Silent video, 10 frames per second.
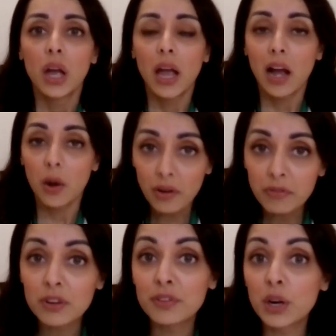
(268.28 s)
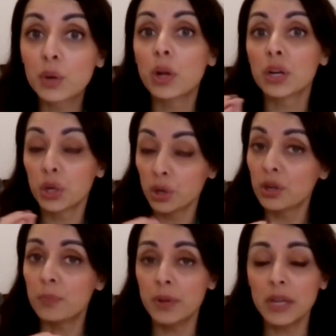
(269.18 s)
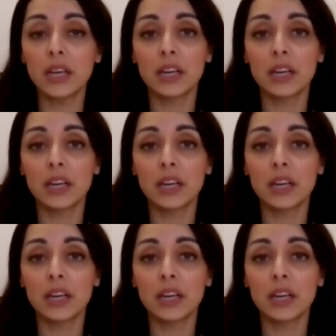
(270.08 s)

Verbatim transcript: However, it very well could be.